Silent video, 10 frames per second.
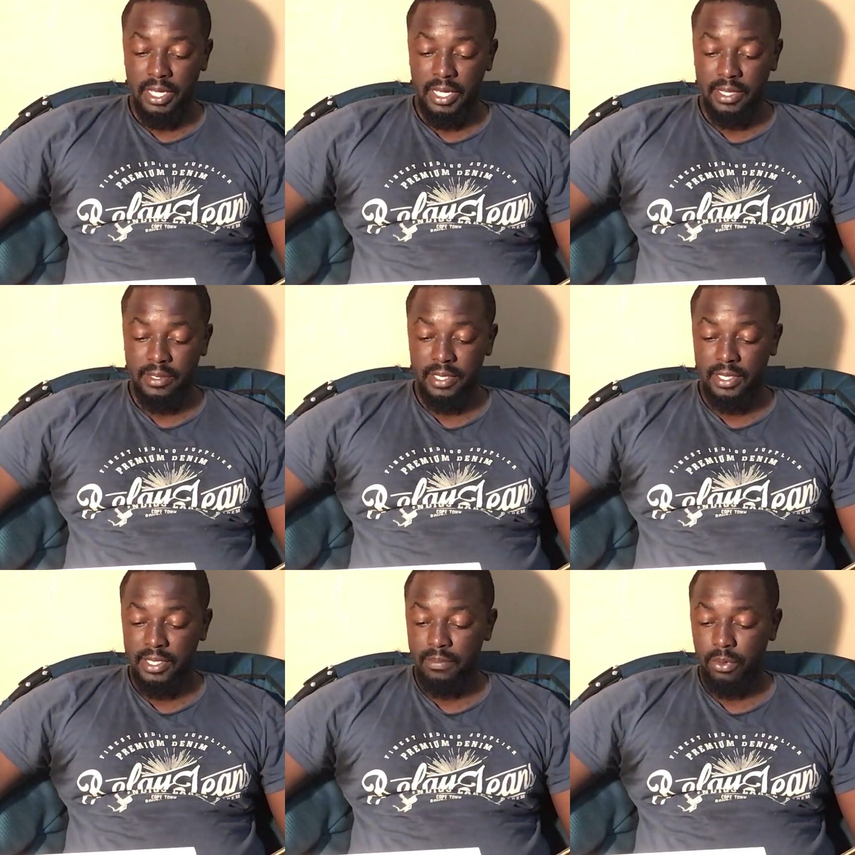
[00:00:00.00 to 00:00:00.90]
It
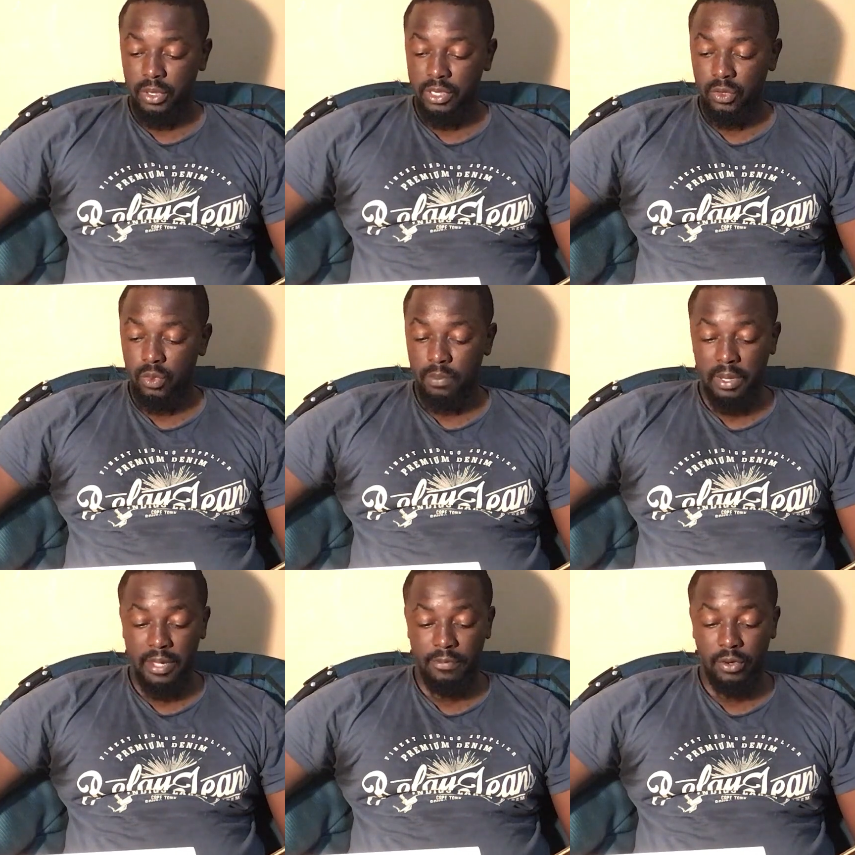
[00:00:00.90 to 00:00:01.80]
is important to
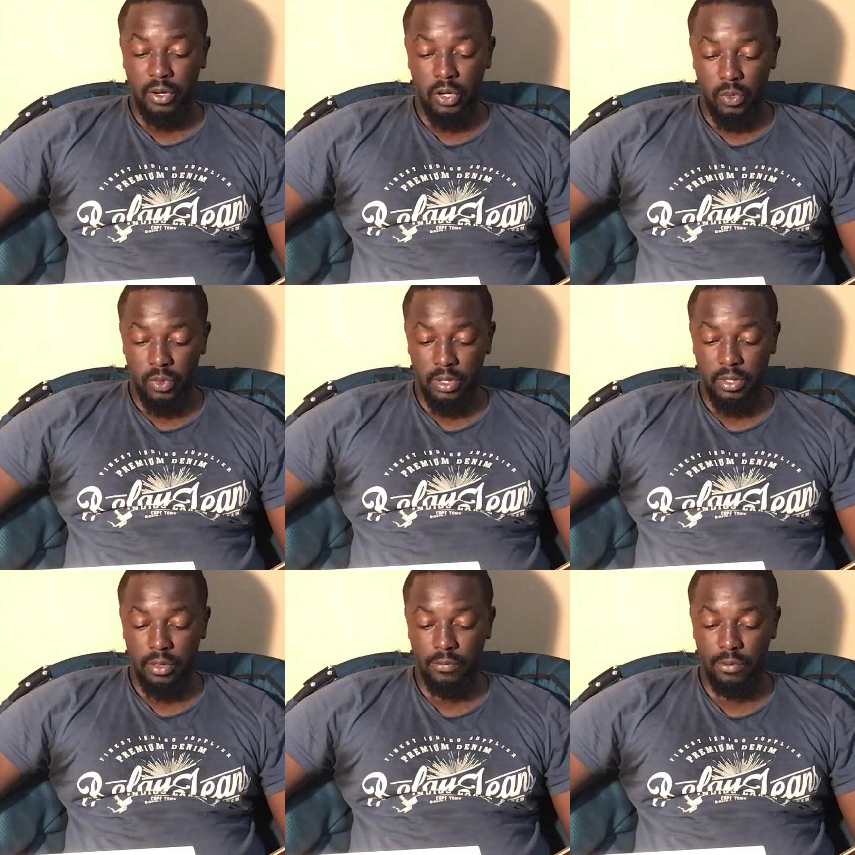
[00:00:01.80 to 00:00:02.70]
apply for a loan.
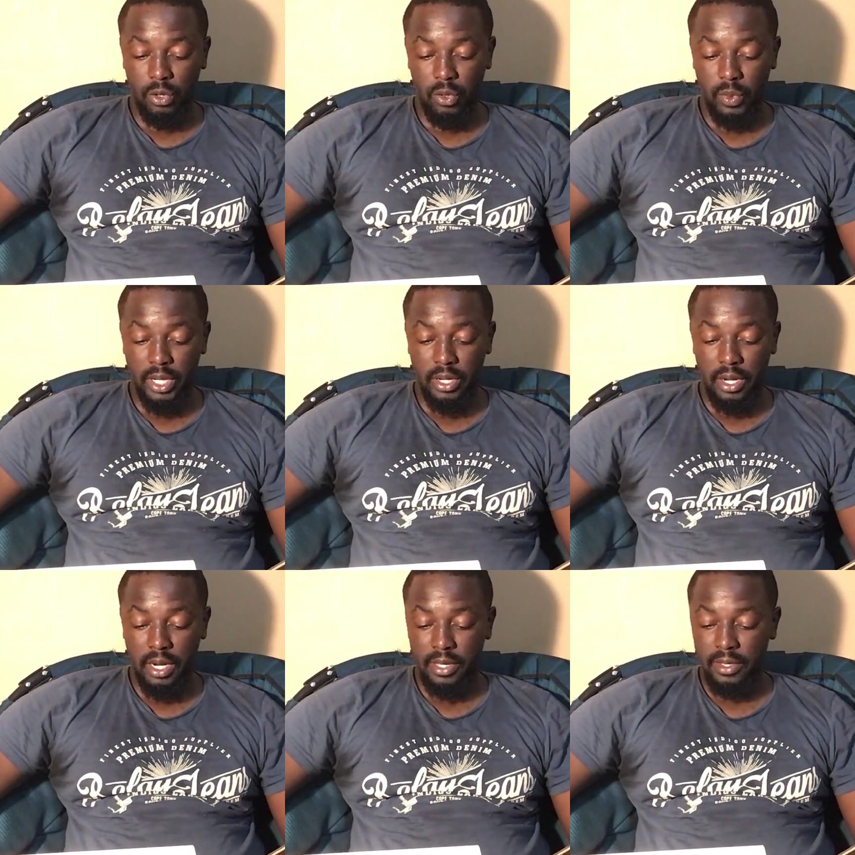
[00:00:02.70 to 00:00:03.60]
The following
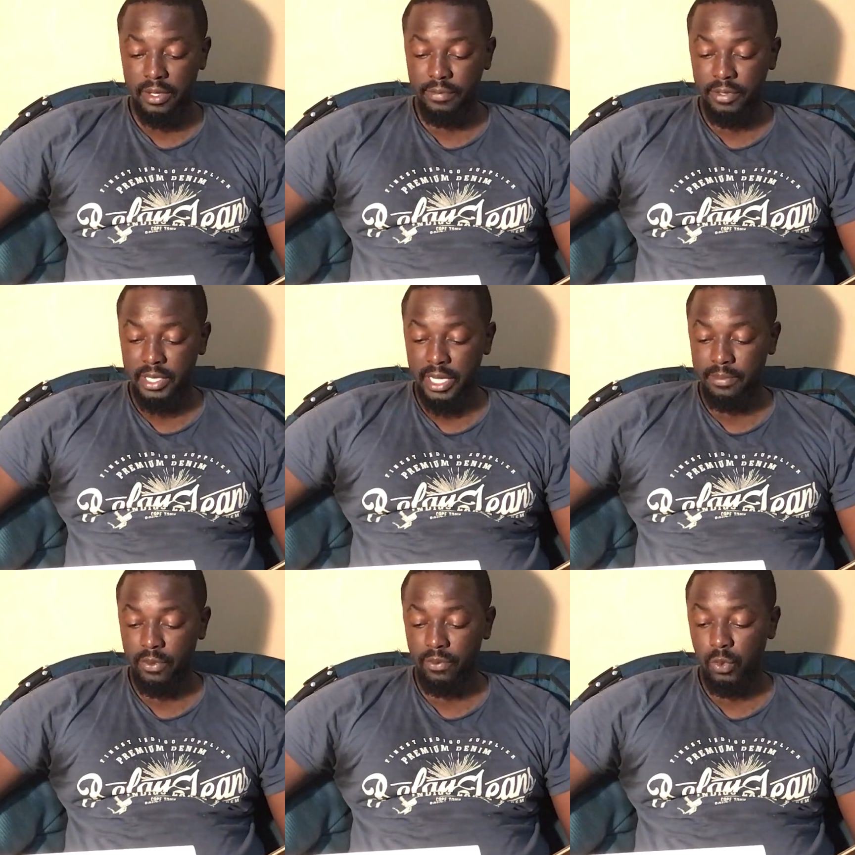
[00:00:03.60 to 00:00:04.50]
are the different
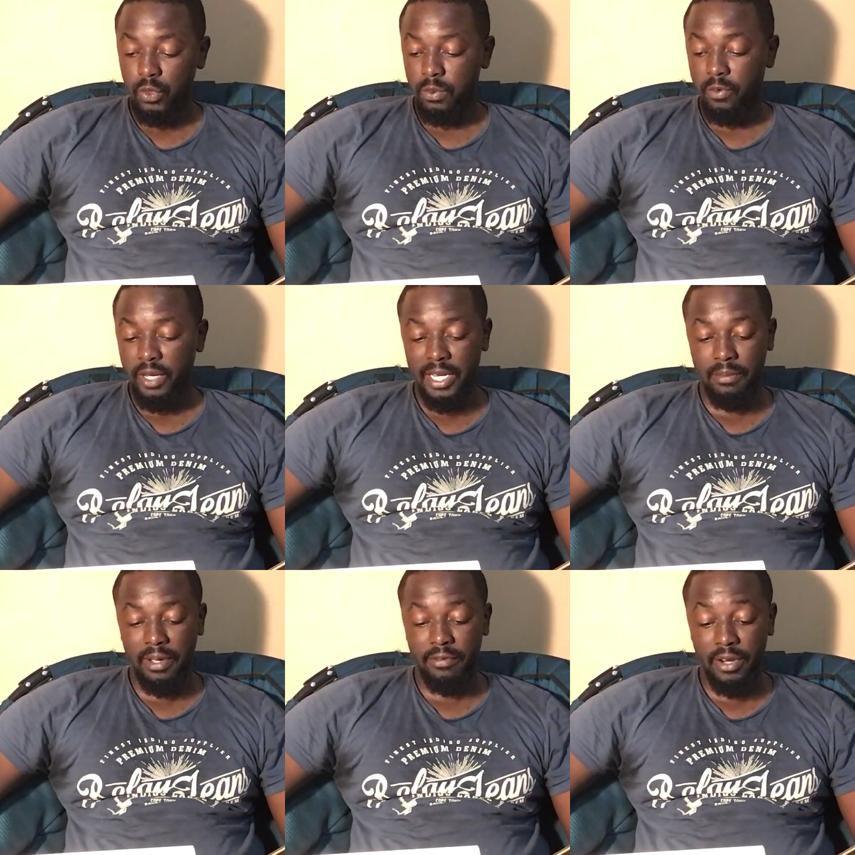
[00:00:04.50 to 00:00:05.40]
types of loans provided
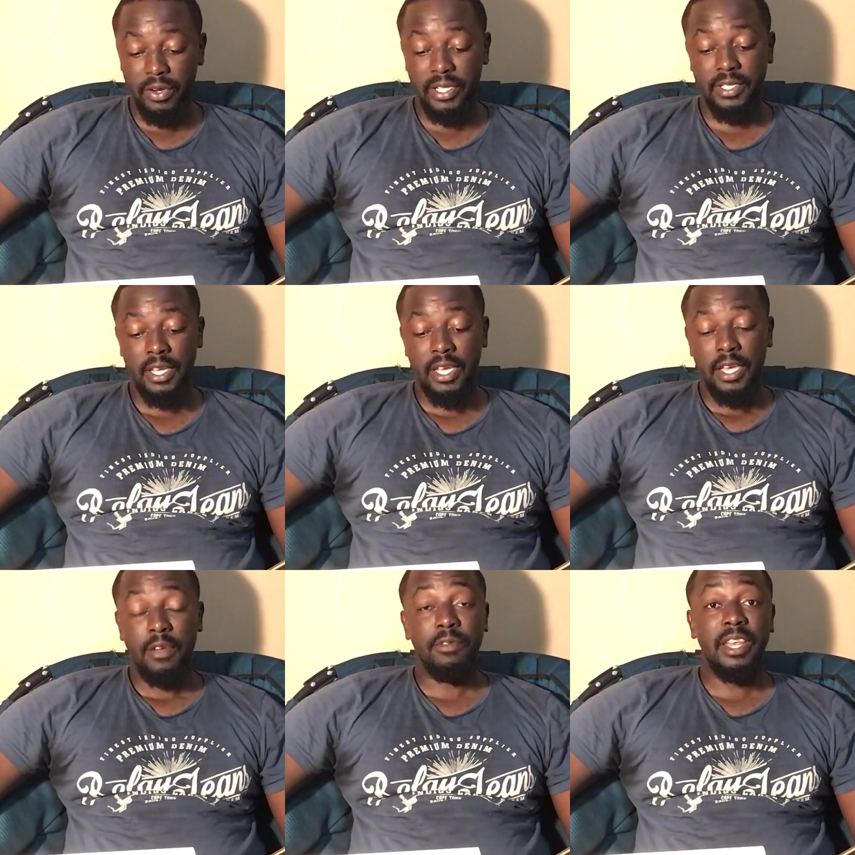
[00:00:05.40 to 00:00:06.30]
by various
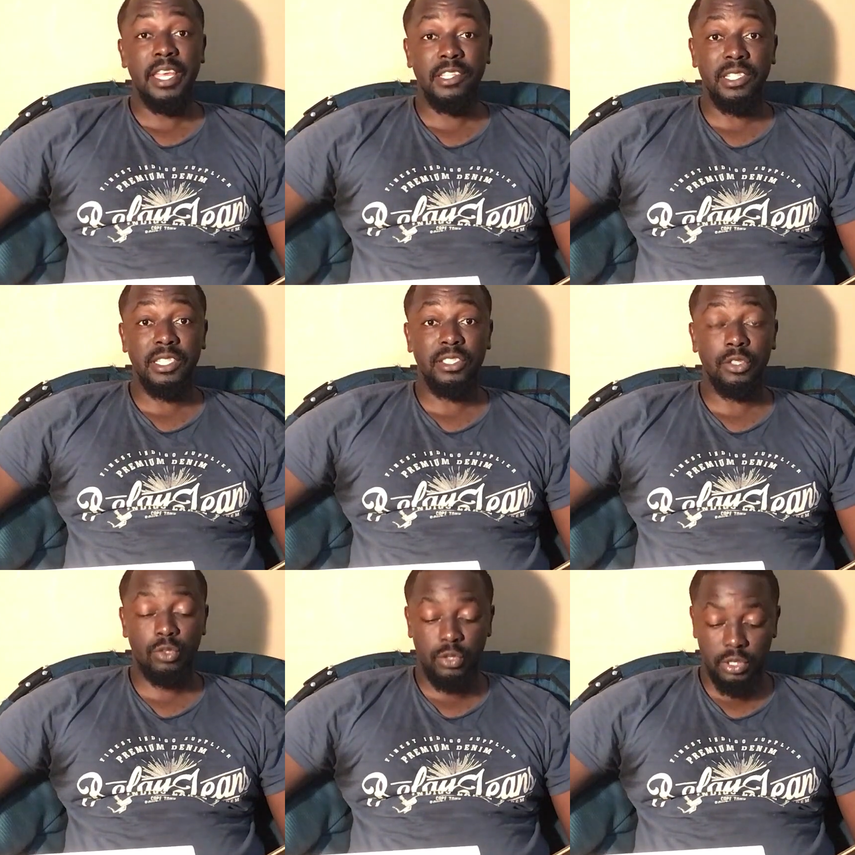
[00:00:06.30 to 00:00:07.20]
financial
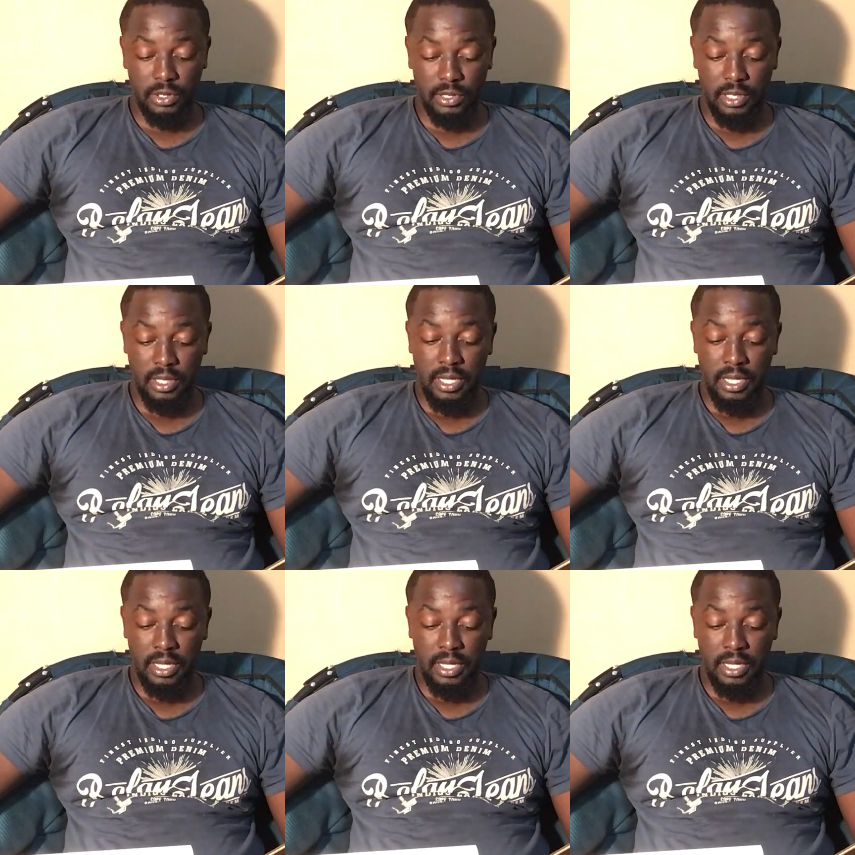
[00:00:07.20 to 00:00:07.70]
institutions.